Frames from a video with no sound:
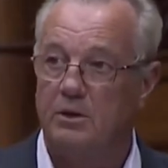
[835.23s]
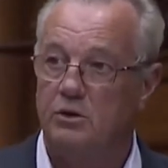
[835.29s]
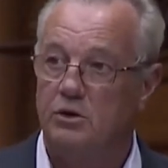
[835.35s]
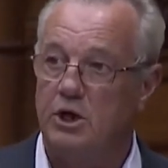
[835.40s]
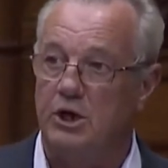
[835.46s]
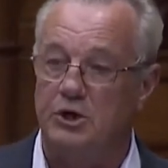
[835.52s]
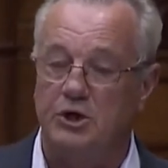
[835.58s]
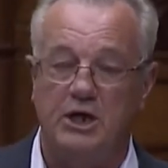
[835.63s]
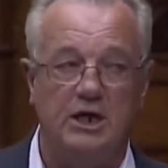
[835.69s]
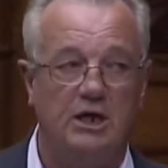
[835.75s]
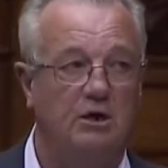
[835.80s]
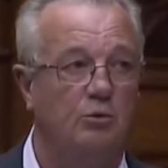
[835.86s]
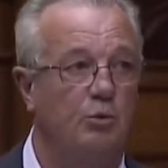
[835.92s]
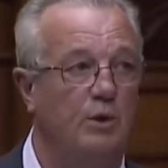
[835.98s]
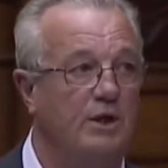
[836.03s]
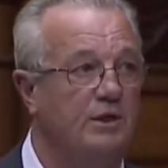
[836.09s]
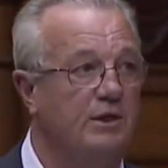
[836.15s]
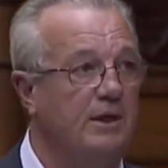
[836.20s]
to deal
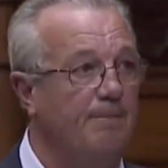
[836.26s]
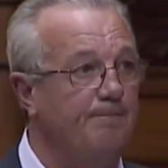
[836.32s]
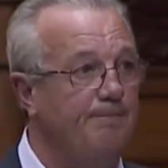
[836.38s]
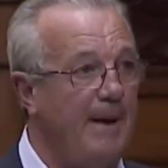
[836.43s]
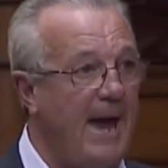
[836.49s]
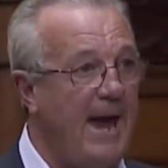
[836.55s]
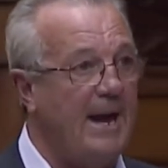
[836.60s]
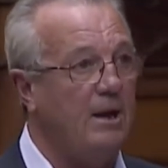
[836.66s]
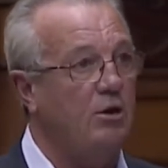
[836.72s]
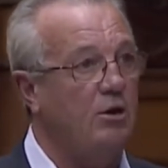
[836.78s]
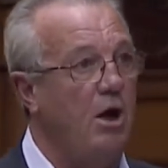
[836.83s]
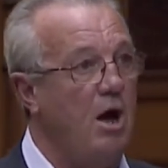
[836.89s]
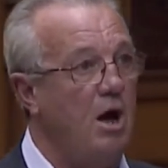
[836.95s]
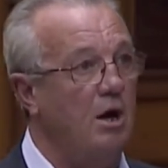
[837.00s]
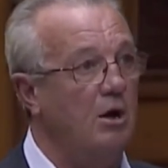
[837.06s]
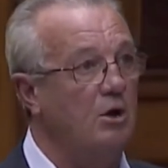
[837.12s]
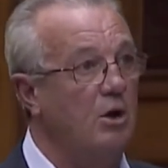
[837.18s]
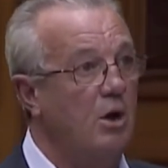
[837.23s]
with the
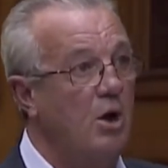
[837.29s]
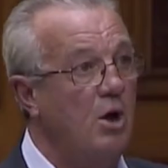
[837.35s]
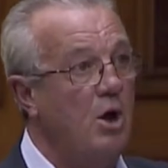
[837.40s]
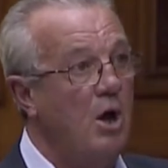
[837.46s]
backlog